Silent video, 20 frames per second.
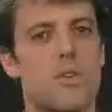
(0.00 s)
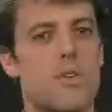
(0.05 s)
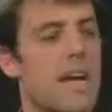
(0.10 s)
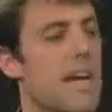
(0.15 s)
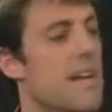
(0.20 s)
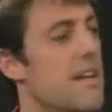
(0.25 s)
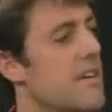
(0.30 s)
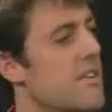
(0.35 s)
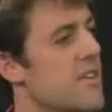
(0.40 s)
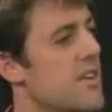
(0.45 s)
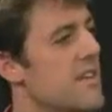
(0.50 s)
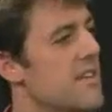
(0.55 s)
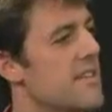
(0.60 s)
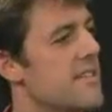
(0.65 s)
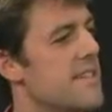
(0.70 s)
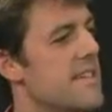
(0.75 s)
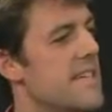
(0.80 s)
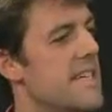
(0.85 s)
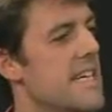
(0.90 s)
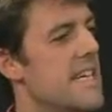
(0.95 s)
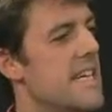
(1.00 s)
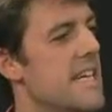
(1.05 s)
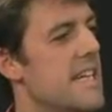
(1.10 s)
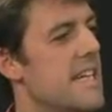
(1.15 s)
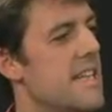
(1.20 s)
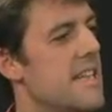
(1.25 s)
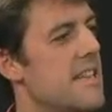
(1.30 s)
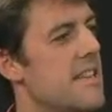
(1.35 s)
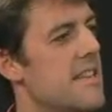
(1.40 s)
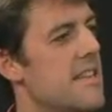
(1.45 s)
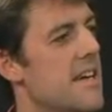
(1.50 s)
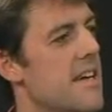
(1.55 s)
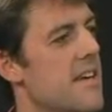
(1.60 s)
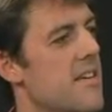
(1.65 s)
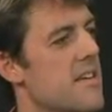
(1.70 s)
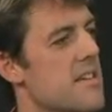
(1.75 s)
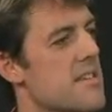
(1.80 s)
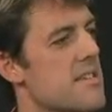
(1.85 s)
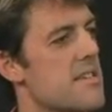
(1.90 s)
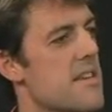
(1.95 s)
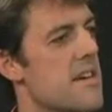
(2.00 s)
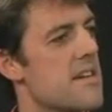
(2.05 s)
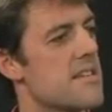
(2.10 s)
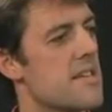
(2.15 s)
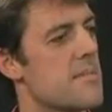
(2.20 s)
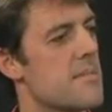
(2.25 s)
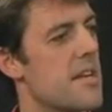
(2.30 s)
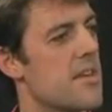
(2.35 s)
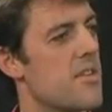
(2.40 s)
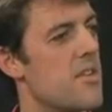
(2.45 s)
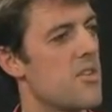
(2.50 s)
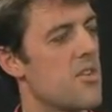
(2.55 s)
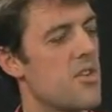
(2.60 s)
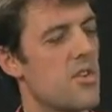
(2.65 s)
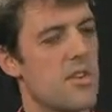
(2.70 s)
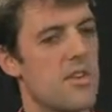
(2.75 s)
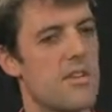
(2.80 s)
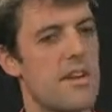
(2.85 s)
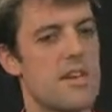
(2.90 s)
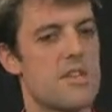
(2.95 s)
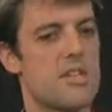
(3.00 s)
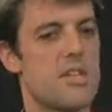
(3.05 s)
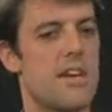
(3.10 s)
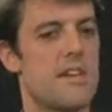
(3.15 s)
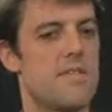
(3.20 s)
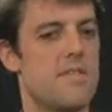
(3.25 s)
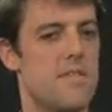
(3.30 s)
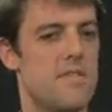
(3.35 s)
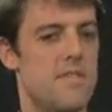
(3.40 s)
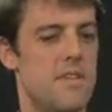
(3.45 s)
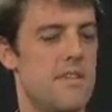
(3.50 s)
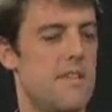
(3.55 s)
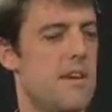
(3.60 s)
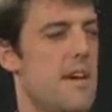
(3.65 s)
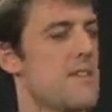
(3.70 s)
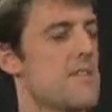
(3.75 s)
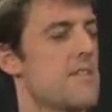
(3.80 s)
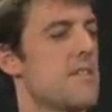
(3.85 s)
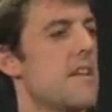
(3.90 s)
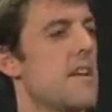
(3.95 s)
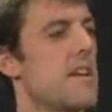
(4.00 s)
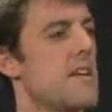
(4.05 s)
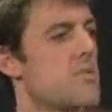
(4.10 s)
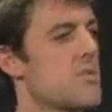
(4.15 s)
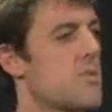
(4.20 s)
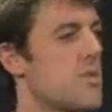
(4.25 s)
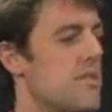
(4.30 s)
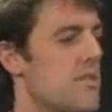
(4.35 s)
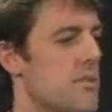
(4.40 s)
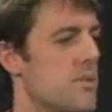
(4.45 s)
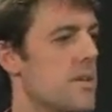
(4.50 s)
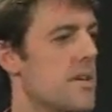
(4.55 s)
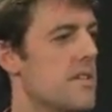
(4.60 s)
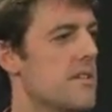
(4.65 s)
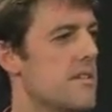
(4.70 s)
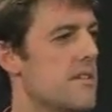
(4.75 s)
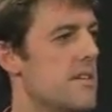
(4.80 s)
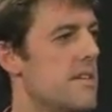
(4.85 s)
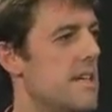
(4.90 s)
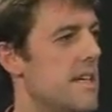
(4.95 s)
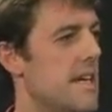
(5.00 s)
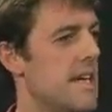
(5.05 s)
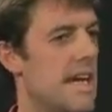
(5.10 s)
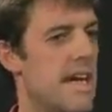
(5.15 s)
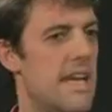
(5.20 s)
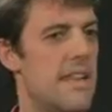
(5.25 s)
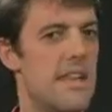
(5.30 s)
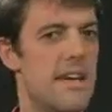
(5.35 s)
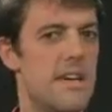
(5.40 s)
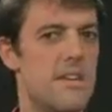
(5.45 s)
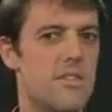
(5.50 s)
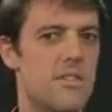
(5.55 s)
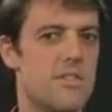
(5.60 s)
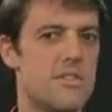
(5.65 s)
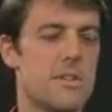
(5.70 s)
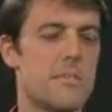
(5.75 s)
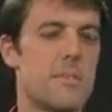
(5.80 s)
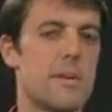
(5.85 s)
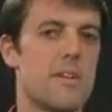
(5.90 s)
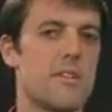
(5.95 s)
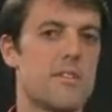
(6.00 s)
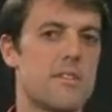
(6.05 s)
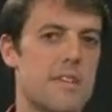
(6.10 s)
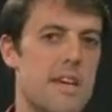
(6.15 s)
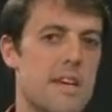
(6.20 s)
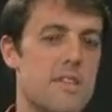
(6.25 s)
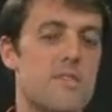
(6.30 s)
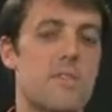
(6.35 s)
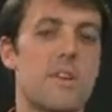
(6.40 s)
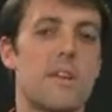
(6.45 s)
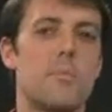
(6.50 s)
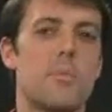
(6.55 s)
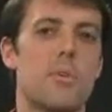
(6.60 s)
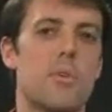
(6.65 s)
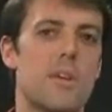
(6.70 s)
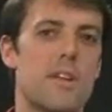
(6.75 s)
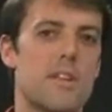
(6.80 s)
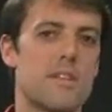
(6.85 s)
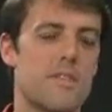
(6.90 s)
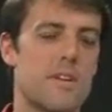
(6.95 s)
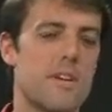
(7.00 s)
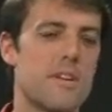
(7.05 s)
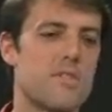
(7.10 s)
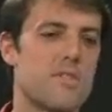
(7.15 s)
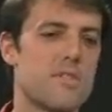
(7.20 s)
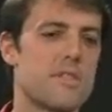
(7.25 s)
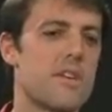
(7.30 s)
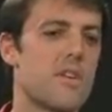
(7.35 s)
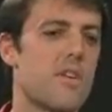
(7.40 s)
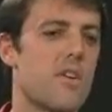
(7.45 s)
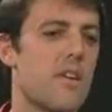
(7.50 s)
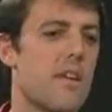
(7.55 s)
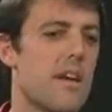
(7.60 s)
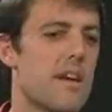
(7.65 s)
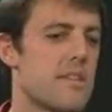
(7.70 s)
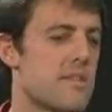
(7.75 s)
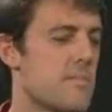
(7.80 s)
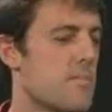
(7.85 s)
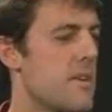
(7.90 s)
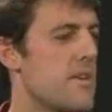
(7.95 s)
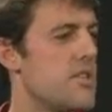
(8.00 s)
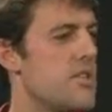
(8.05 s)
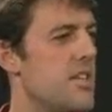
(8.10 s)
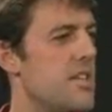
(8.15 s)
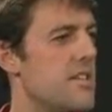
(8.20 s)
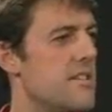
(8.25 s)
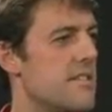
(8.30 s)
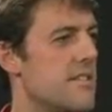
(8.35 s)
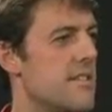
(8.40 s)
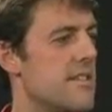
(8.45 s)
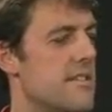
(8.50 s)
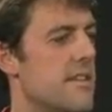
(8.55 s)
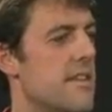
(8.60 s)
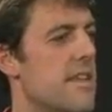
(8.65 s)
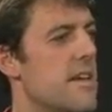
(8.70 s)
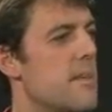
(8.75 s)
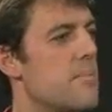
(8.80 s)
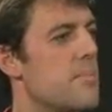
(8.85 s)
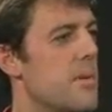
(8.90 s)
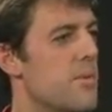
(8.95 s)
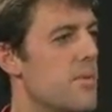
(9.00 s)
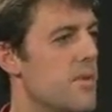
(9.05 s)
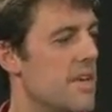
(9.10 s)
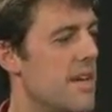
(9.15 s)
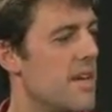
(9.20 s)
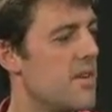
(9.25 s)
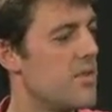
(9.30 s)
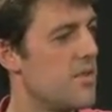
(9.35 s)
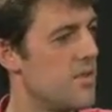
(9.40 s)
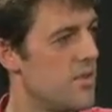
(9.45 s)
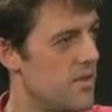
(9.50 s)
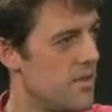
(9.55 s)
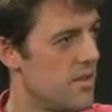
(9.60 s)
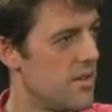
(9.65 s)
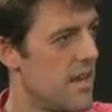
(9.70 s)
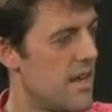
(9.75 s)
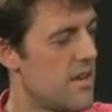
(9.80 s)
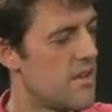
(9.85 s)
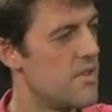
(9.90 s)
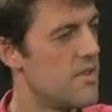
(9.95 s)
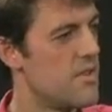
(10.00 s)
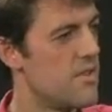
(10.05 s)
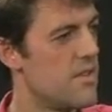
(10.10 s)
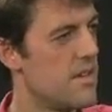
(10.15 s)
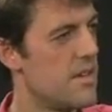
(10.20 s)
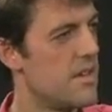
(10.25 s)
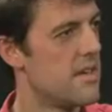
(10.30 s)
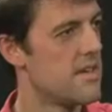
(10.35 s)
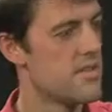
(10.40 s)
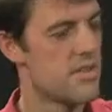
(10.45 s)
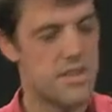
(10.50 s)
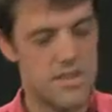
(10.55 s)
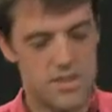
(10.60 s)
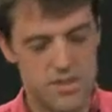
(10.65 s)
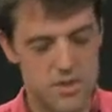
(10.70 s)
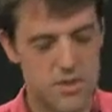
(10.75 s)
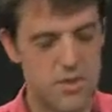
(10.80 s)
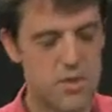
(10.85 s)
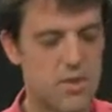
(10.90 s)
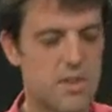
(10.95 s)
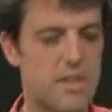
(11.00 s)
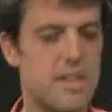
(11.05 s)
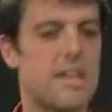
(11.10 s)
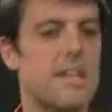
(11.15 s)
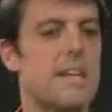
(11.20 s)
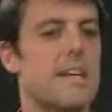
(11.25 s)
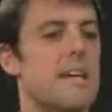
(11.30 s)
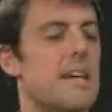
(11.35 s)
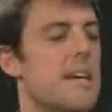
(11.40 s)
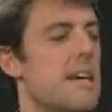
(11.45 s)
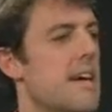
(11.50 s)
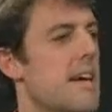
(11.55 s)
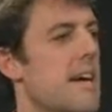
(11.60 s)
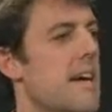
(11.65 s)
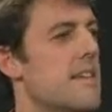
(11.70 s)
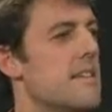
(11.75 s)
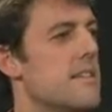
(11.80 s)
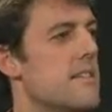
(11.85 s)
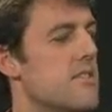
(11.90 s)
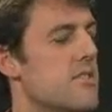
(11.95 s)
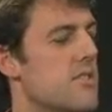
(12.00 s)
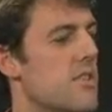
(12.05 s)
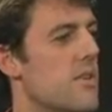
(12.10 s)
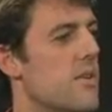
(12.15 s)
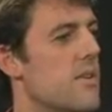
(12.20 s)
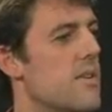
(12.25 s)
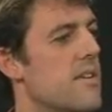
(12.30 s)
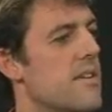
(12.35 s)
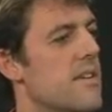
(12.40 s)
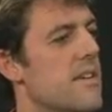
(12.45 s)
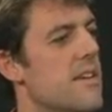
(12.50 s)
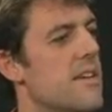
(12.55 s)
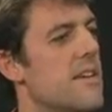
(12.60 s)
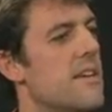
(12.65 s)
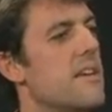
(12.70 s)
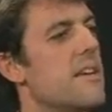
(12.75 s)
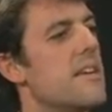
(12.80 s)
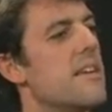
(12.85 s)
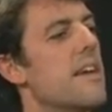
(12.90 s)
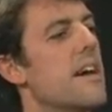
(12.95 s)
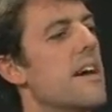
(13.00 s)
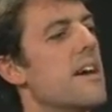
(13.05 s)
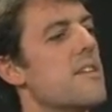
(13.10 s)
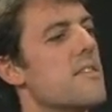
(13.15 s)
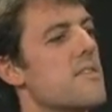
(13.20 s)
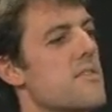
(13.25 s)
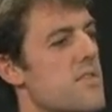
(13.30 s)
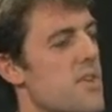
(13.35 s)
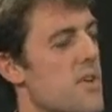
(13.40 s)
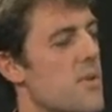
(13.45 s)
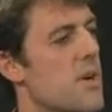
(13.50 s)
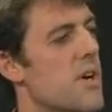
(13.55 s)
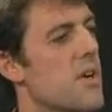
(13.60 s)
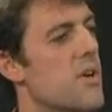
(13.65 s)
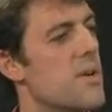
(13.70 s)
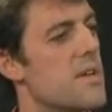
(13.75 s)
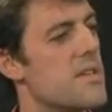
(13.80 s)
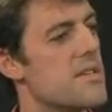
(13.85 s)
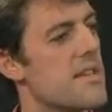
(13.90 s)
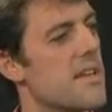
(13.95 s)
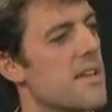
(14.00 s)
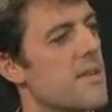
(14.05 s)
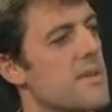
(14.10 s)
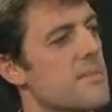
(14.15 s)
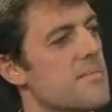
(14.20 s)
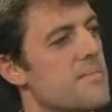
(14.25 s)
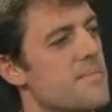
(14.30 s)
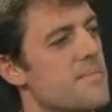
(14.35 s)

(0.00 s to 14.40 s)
EditGrid. EditGrid. They're okay. a startup out of Hong Kong. They actually have fifty thousand clients all over the world, and they do something that sounds really boring that's very interesting: online spreadsheets. So they compete with Yahoo, sorry, Google, and Google Zoho. Documents. Yeah. Zoho is another one.